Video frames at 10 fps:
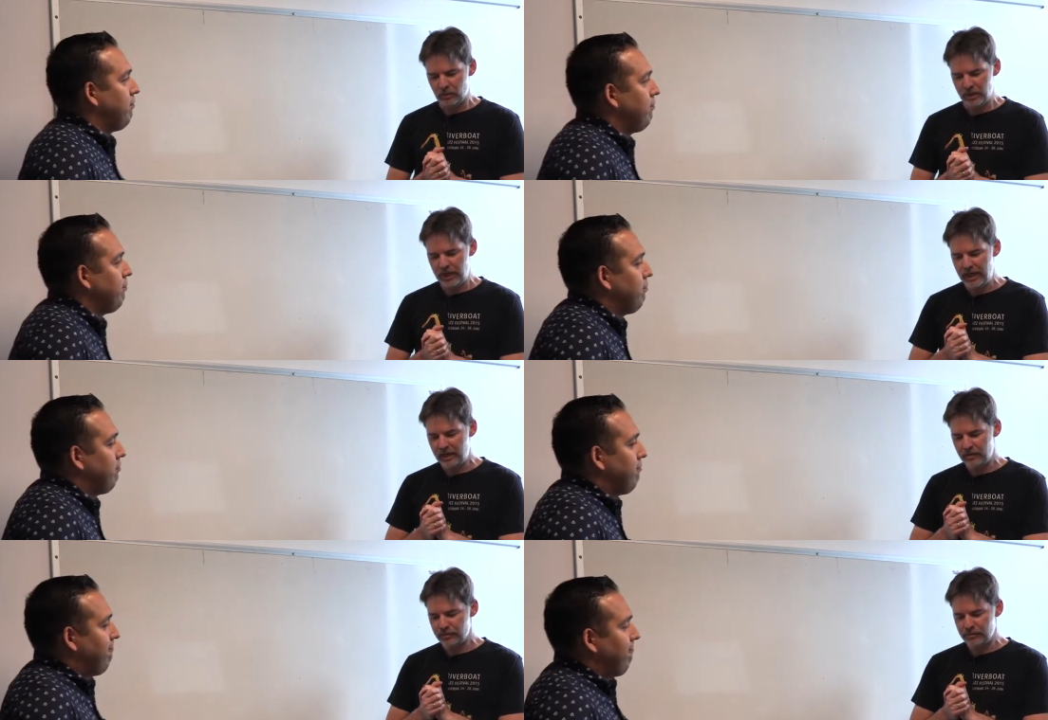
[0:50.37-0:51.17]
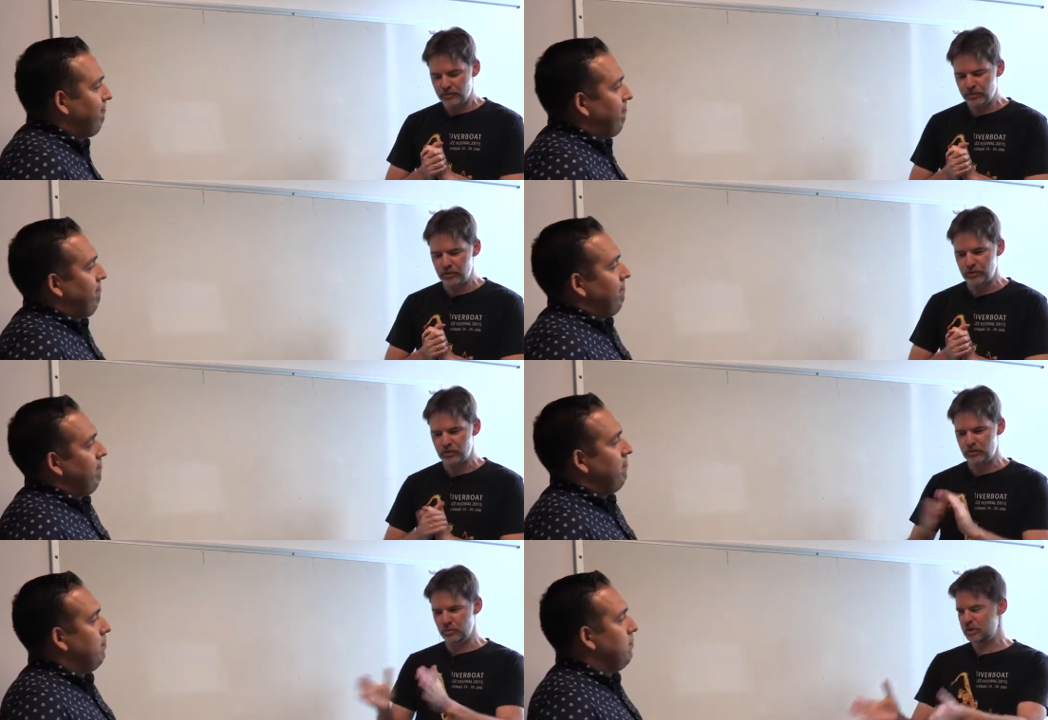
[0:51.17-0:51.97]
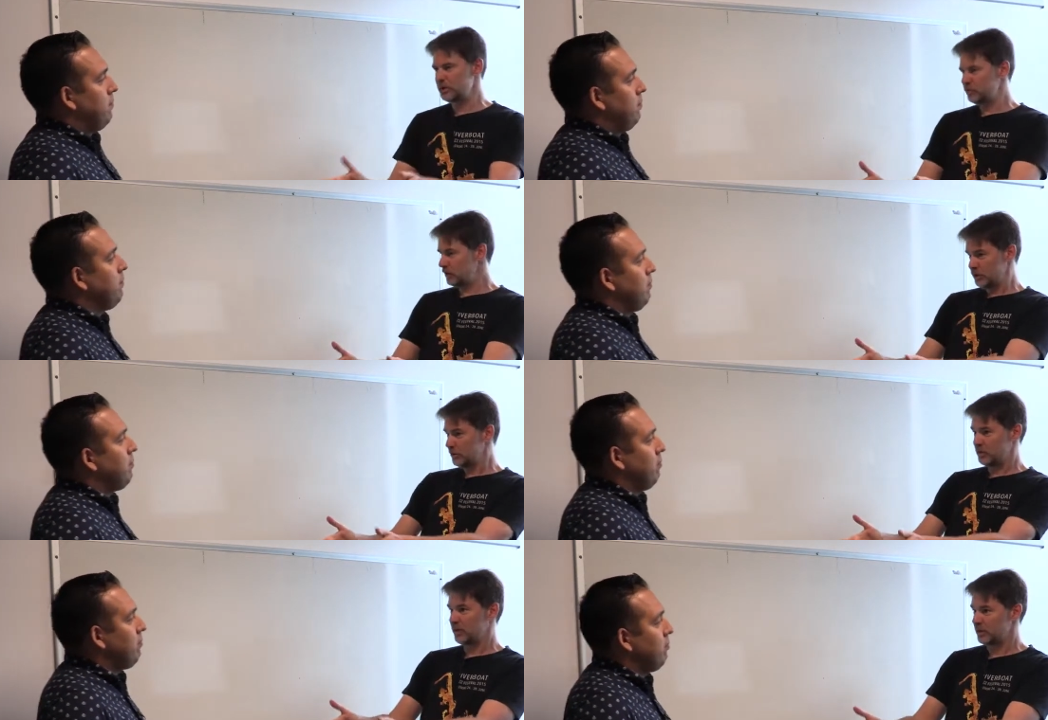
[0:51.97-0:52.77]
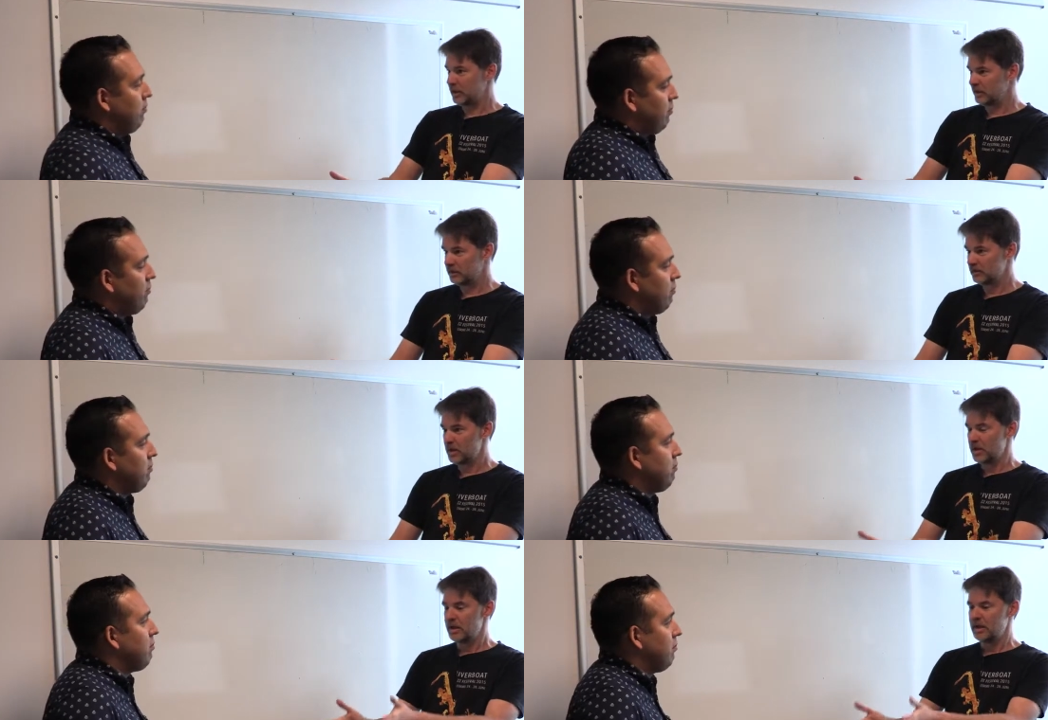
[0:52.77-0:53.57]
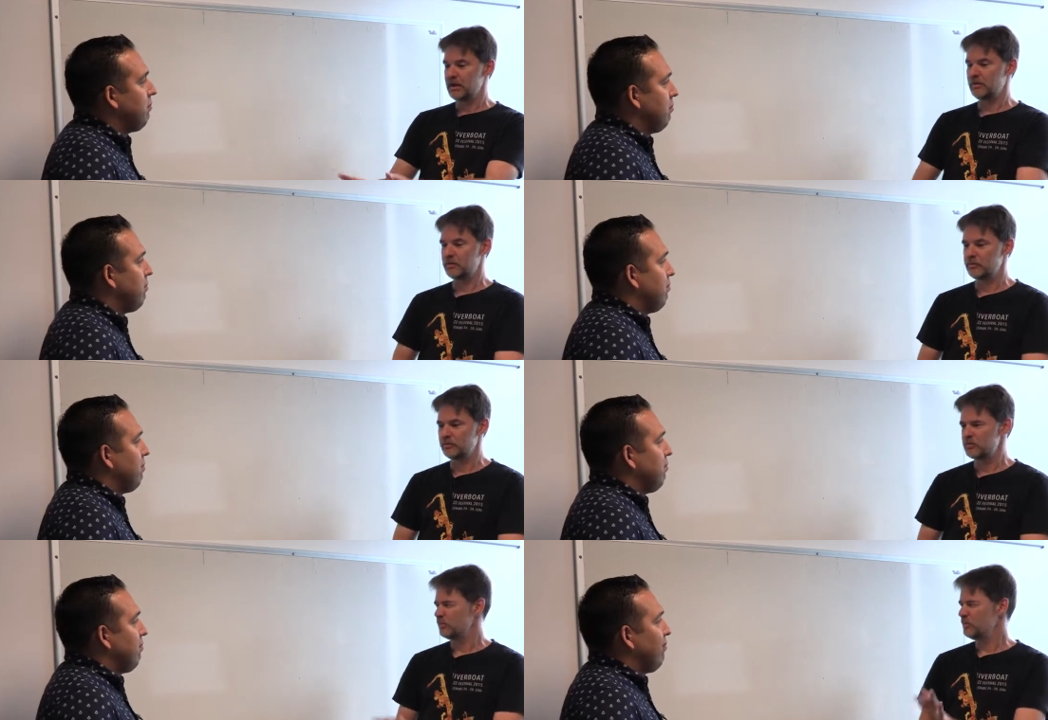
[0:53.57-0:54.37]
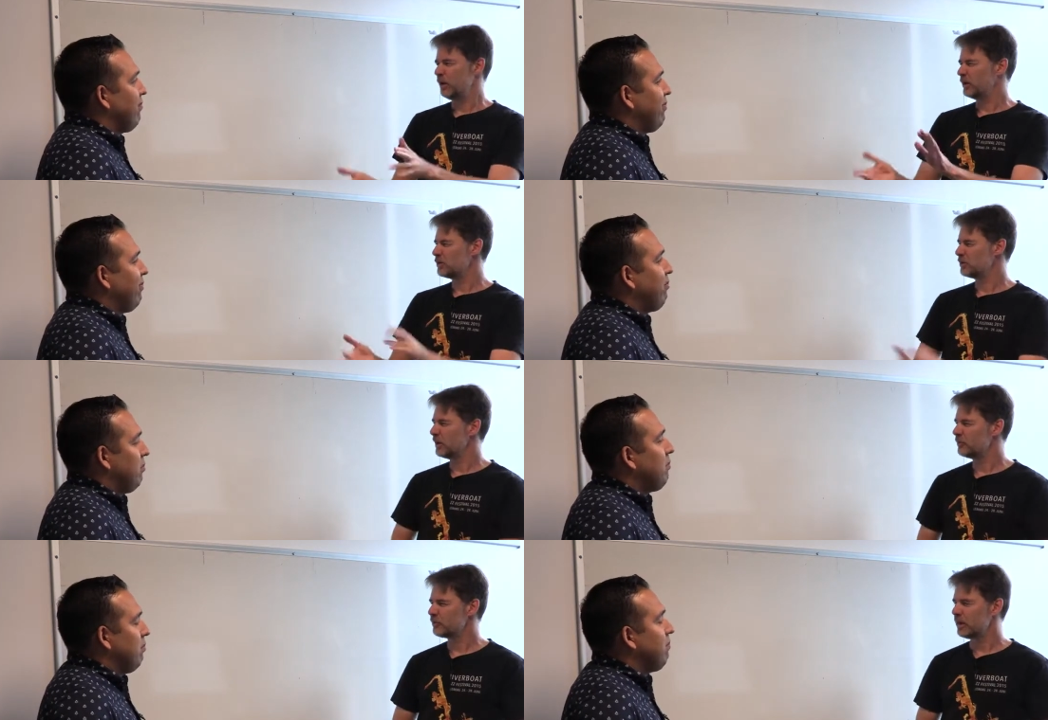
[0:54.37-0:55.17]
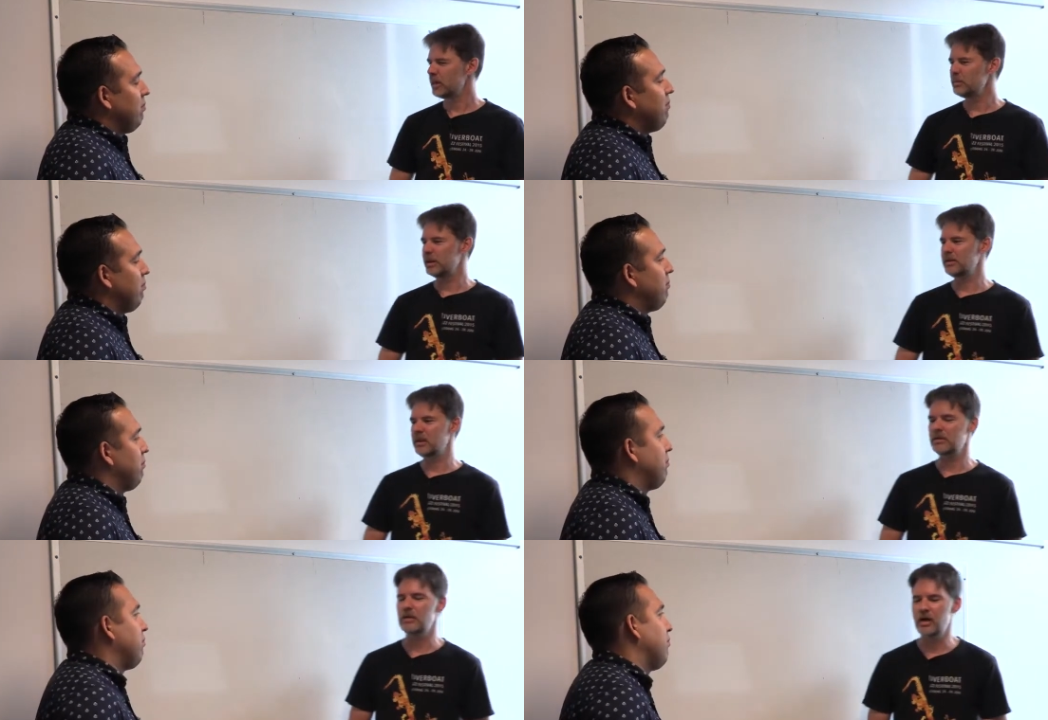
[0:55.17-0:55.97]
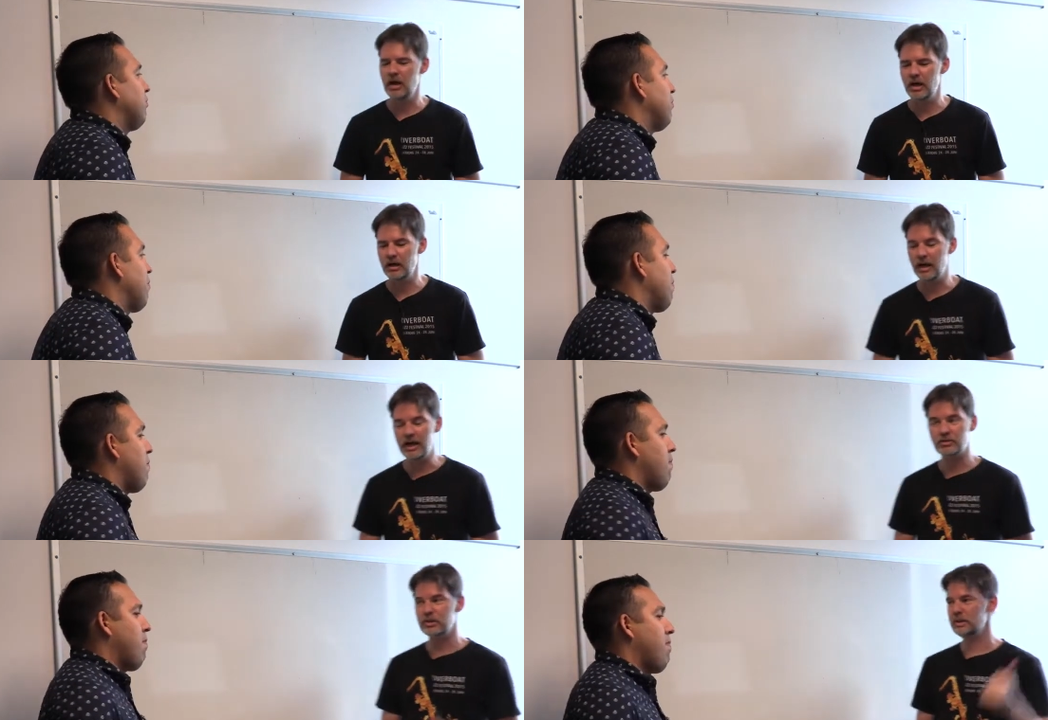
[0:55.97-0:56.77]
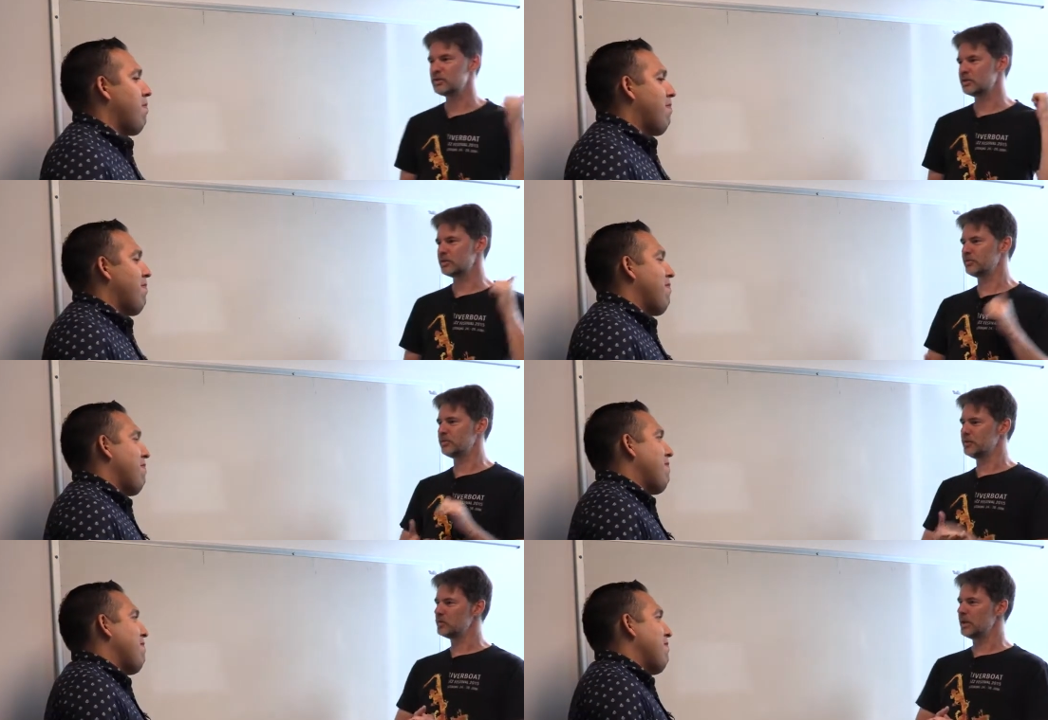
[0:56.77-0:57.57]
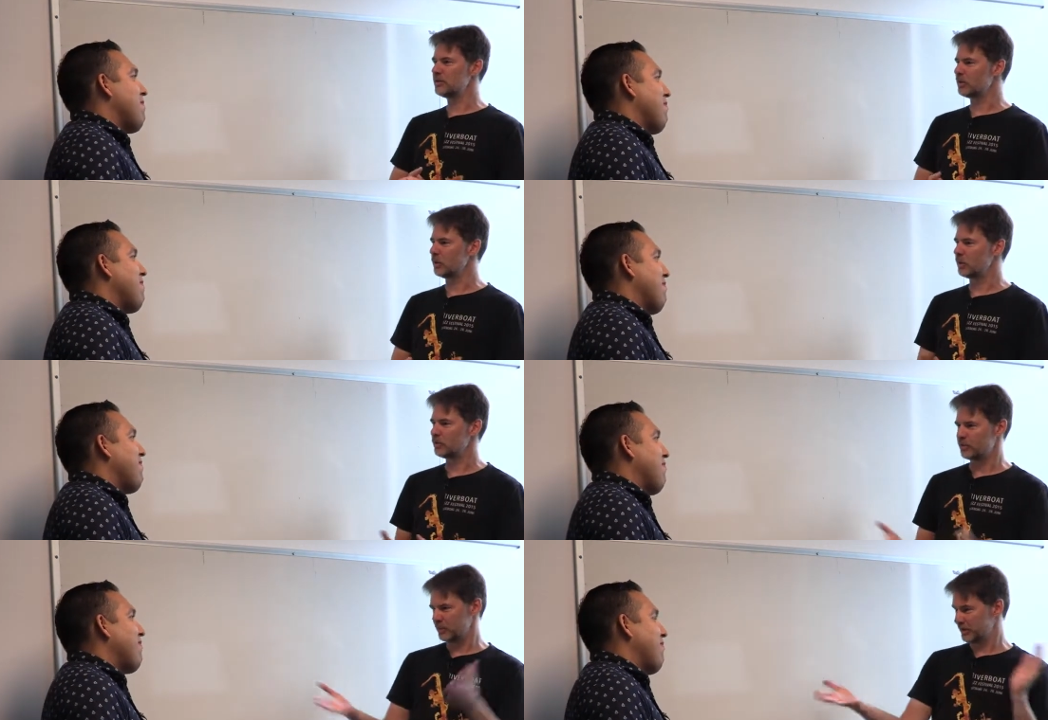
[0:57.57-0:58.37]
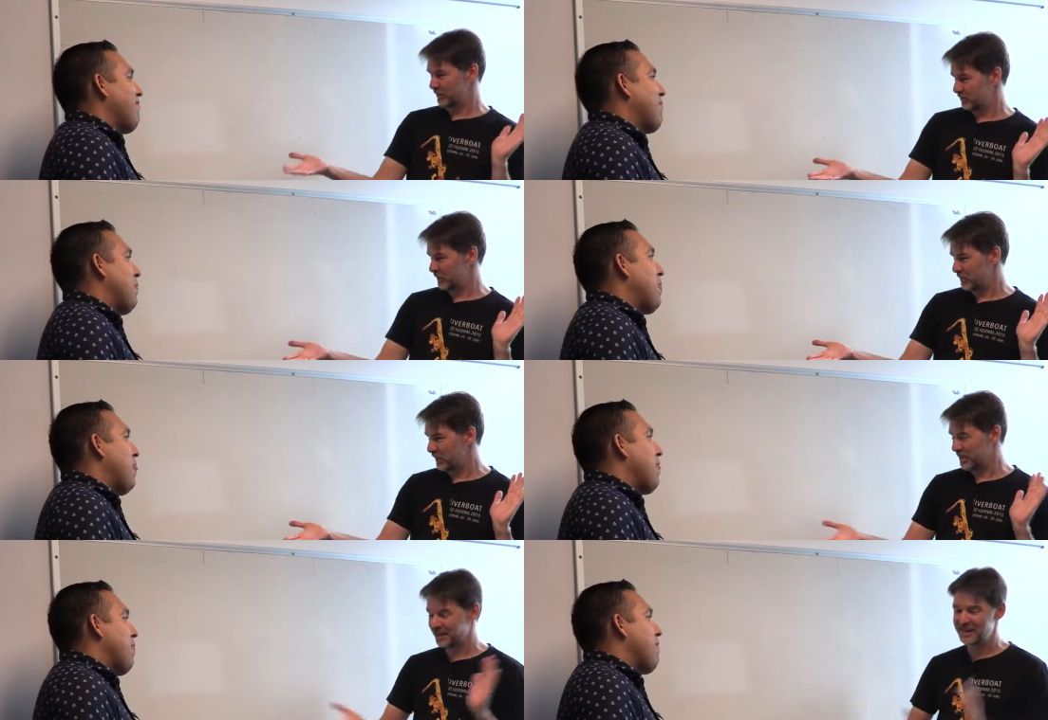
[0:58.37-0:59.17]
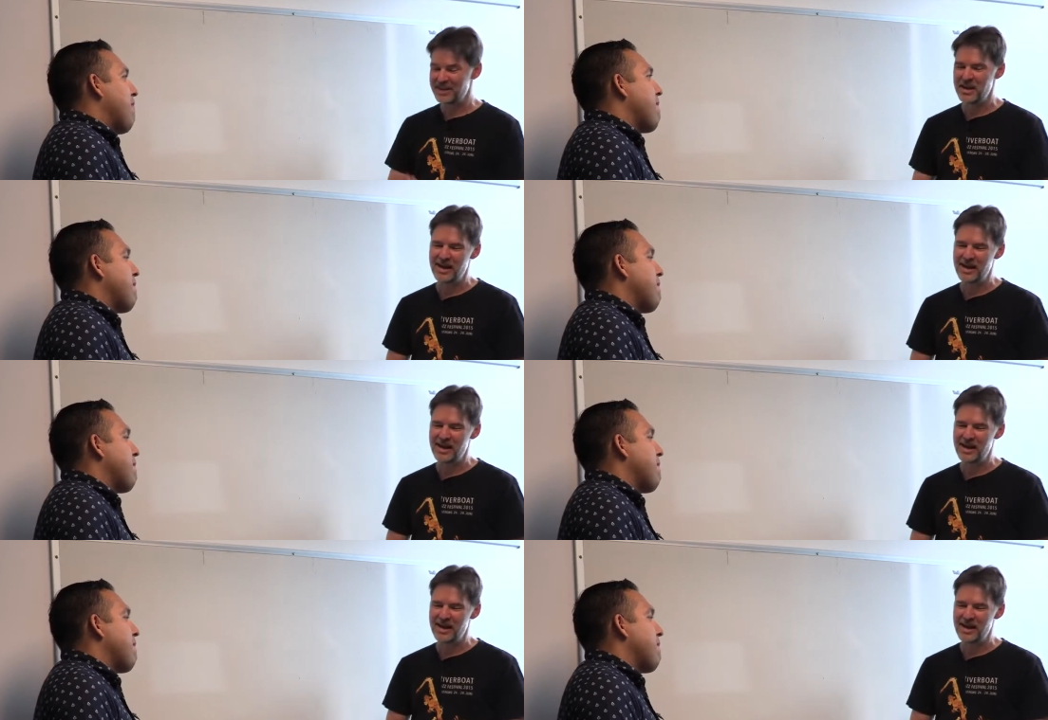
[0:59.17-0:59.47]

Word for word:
Speaker 1: we have we've just we shipped C Sharp 7 in in March timeframe, and then uh, actually just a few days ago, from when this is recorded, mm -hmm.